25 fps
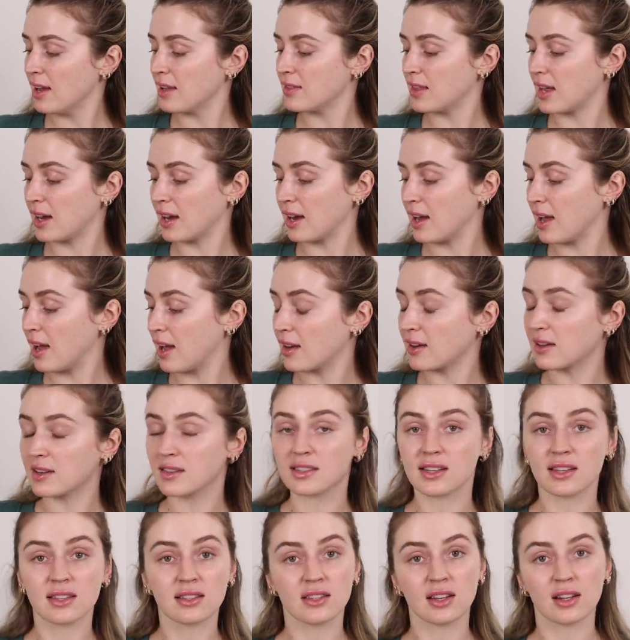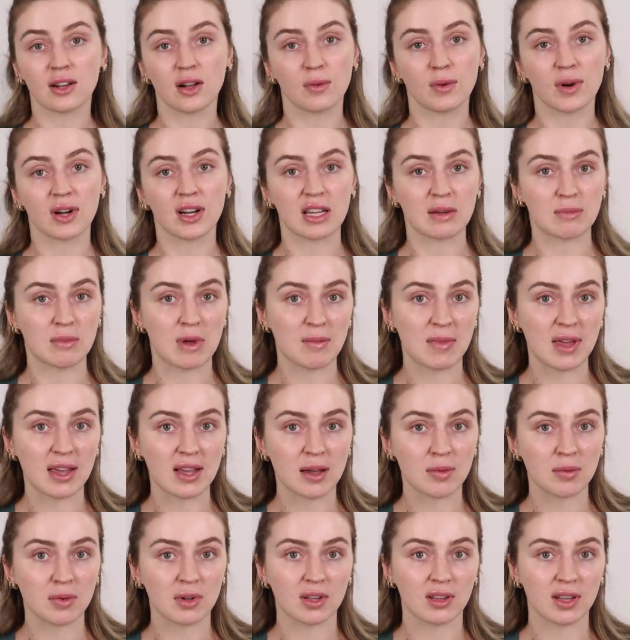that I had existing already in my
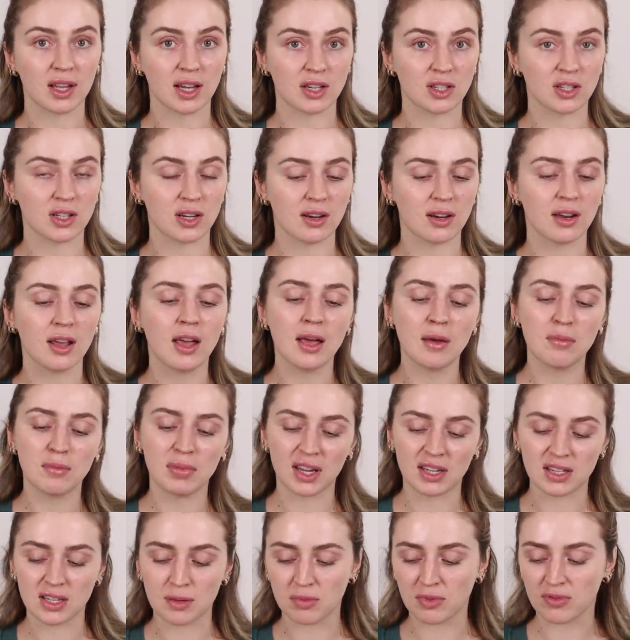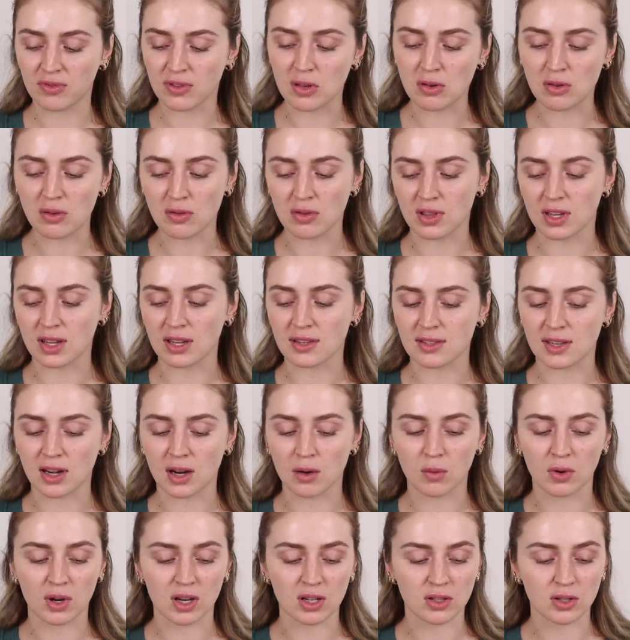makeup collection, picked up a few new things that I
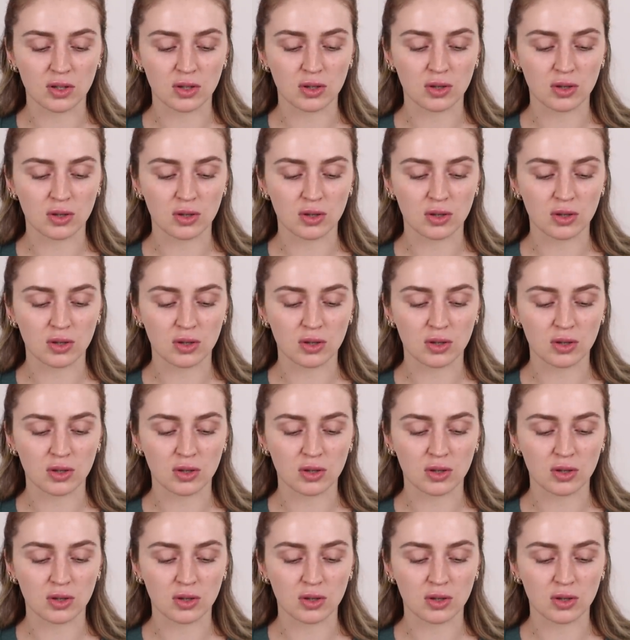wanted to